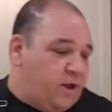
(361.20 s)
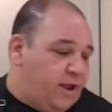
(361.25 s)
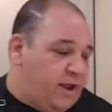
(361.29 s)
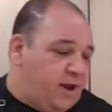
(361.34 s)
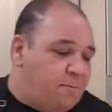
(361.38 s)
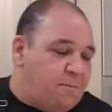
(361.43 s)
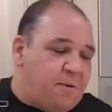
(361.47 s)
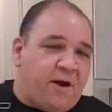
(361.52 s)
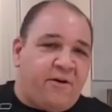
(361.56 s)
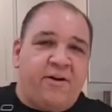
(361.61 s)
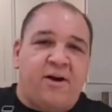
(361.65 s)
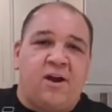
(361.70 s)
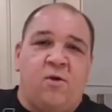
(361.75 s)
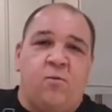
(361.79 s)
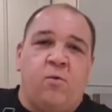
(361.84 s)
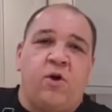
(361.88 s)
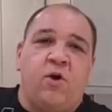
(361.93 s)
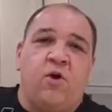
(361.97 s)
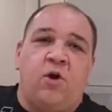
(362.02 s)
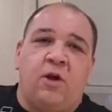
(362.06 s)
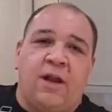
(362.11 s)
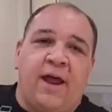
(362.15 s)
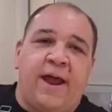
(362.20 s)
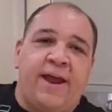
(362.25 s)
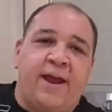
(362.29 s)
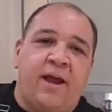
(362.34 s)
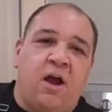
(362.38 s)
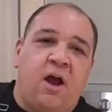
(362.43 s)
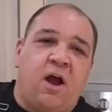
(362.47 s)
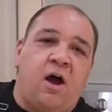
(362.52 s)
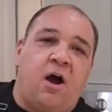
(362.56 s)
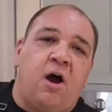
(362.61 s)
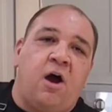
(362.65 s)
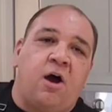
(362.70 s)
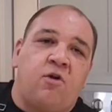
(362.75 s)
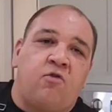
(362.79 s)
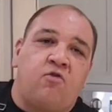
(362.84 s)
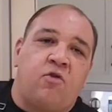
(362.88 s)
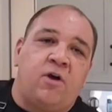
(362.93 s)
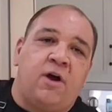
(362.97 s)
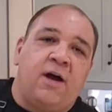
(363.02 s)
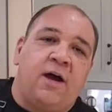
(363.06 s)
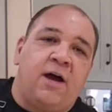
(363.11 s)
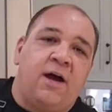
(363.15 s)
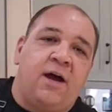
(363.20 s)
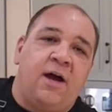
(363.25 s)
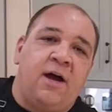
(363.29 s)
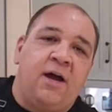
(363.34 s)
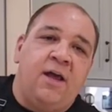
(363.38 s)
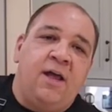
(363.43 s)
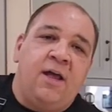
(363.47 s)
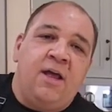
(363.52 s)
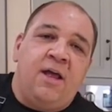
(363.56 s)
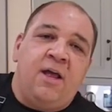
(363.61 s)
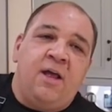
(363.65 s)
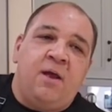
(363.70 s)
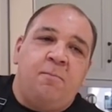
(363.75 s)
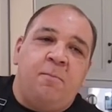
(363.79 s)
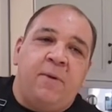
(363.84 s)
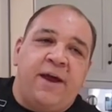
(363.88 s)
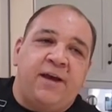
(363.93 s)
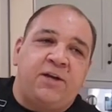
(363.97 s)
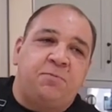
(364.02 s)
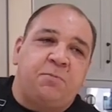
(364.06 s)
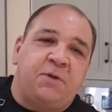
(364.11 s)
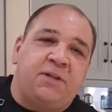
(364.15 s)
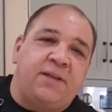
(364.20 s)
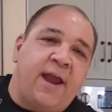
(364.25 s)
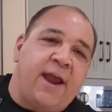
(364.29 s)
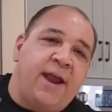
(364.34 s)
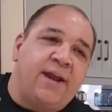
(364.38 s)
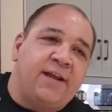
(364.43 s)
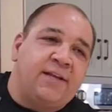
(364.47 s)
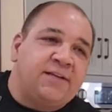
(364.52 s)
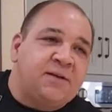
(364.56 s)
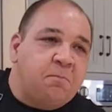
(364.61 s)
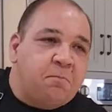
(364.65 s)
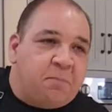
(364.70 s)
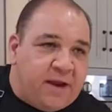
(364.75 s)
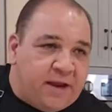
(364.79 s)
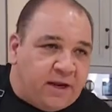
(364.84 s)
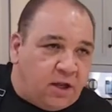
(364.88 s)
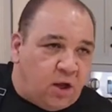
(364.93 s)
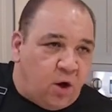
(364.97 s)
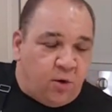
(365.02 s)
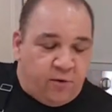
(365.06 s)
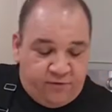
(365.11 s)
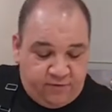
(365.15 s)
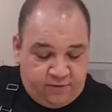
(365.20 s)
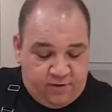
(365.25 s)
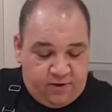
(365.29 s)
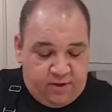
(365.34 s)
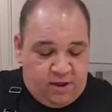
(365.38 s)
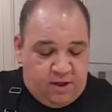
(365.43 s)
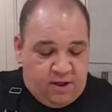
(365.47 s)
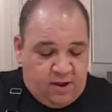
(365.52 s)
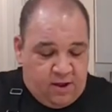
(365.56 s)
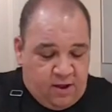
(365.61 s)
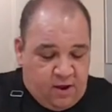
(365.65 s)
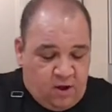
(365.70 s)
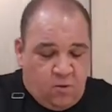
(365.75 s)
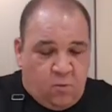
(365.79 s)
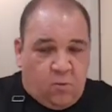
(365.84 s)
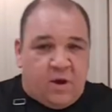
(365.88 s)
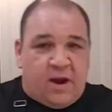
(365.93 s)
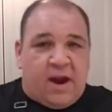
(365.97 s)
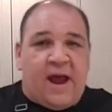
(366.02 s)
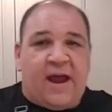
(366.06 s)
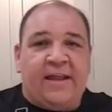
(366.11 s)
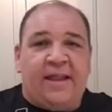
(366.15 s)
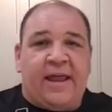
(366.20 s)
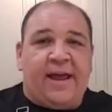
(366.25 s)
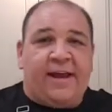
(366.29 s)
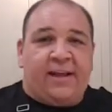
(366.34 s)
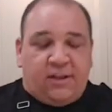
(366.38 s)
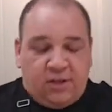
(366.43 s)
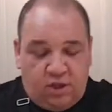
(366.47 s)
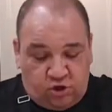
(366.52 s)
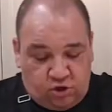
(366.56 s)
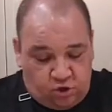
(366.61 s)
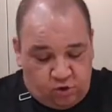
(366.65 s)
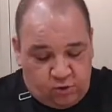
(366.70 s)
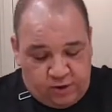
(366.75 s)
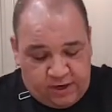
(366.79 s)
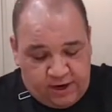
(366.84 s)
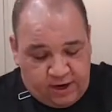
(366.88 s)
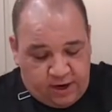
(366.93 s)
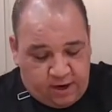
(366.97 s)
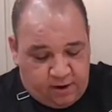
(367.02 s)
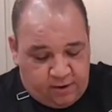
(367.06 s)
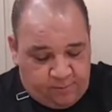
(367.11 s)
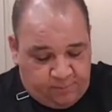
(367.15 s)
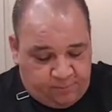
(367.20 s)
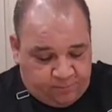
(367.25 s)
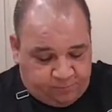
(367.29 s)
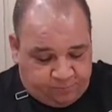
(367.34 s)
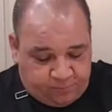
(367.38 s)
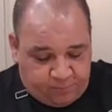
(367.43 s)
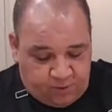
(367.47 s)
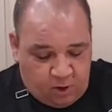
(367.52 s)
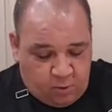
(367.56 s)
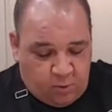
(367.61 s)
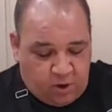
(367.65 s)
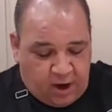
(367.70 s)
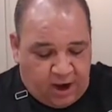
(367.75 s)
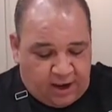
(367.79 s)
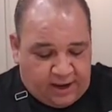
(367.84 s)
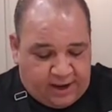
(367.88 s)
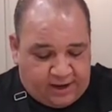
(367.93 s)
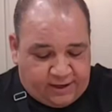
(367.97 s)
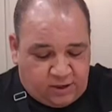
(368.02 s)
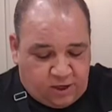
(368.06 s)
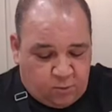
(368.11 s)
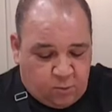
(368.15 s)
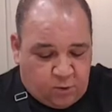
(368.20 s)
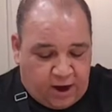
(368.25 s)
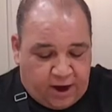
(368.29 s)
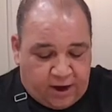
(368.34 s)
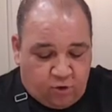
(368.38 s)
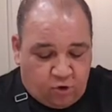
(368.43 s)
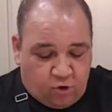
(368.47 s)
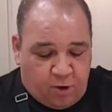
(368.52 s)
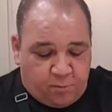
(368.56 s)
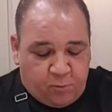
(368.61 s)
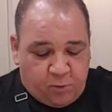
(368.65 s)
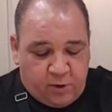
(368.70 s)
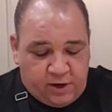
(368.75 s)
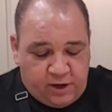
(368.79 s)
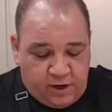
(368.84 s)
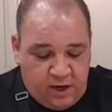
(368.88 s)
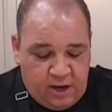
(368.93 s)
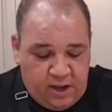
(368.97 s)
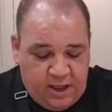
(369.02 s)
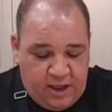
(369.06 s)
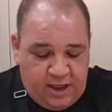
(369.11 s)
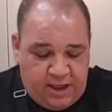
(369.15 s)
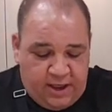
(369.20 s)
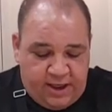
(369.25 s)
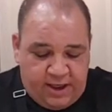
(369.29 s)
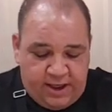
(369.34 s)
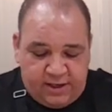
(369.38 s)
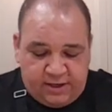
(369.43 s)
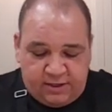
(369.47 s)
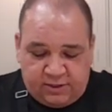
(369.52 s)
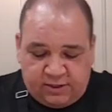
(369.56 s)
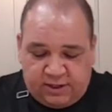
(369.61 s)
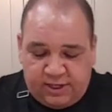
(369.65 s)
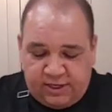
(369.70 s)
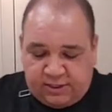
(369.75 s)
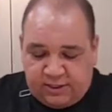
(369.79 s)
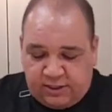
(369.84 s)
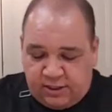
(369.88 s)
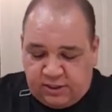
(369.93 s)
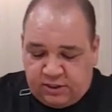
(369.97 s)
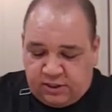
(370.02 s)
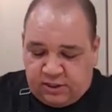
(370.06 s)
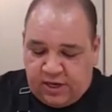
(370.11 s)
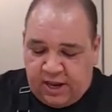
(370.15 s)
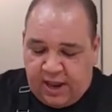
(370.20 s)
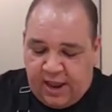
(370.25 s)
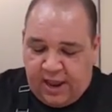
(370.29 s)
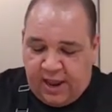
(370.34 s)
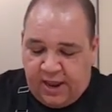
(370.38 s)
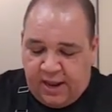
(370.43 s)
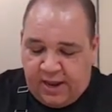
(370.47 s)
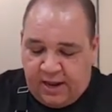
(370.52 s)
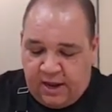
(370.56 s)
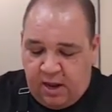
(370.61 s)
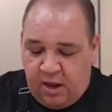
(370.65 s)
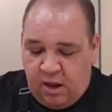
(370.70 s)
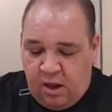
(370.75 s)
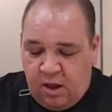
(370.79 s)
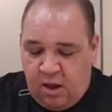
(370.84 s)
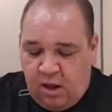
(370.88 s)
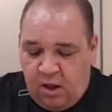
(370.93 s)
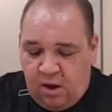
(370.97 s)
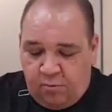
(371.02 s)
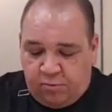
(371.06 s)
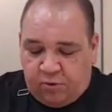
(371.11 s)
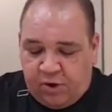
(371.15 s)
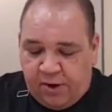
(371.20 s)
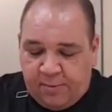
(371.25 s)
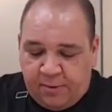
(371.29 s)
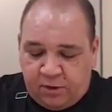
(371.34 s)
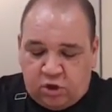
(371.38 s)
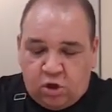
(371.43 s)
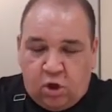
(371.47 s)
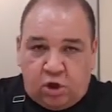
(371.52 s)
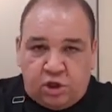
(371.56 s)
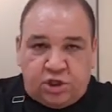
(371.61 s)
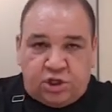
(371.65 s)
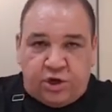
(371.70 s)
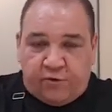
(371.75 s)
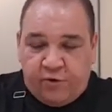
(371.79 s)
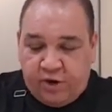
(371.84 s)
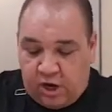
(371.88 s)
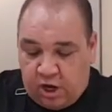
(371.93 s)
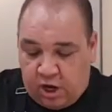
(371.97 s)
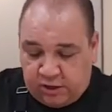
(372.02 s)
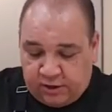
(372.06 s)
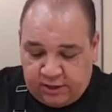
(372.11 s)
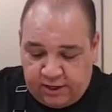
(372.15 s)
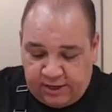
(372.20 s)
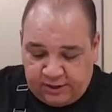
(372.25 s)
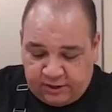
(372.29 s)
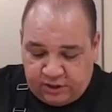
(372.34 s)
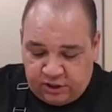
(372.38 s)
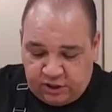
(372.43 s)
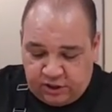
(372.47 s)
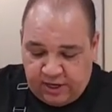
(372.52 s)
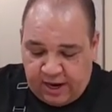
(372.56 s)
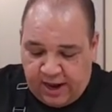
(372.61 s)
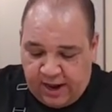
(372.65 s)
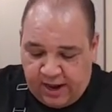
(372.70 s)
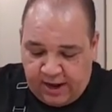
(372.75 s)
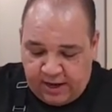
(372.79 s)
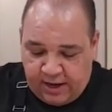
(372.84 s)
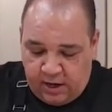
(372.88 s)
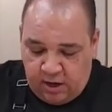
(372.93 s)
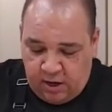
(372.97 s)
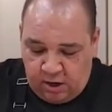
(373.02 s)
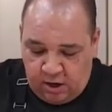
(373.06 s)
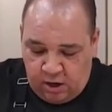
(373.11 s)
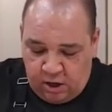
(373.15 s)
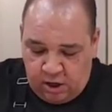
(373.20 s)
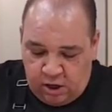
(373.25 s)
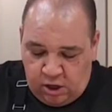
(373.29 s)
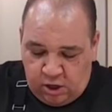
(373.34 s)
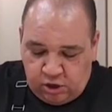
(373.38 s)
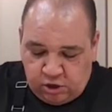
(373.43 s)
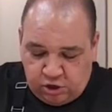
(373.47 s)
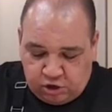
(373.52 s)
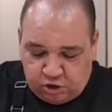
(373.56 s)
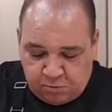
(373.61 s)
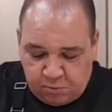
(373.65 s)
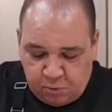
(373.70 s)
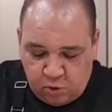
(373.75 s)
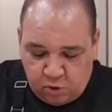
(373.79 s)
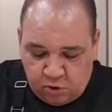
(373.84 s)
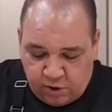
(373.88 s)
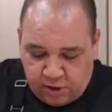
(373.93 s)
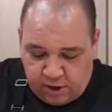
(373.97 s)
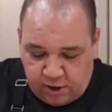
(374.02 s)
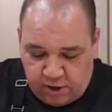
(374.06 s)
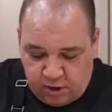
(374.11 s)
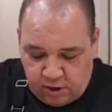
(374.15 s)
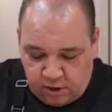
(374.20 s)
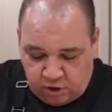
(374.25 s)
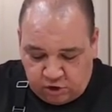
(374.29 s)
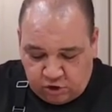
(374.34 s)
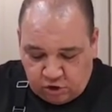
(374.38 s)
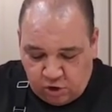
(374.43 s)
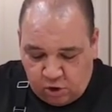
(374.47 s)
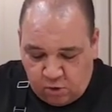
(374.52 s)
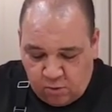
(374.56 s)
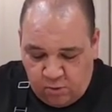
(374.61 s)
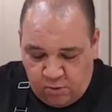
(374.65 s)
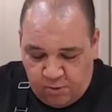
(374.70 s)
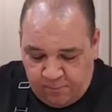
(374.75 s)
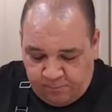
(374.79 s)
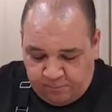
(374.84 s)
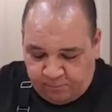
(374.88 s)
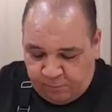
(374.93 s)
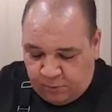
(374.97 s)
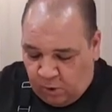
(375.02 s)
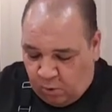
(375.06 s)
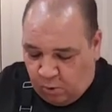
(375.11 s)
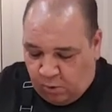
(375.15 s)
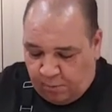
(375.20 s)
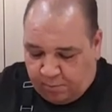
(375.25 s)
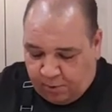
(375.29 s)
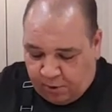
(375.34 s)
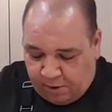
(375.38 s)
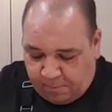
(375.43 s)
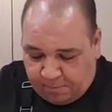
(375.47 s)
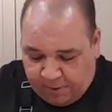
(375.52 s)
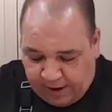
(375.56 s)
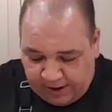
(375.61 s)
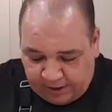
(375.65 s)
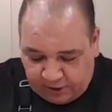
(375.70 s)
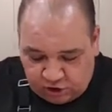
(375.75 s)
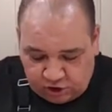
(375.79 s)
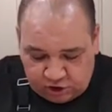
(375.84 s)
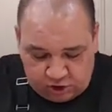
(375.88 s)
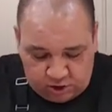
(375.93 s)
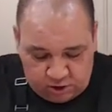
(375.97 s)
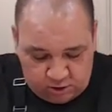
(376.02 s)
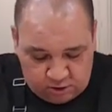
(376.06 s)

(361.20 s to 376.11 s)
in America, we all like our mashed potatoes and meatloaf. What I like to do here, and what I grew up with, is this is a prima dolce ricotta. This is a smoother. So we'll put a base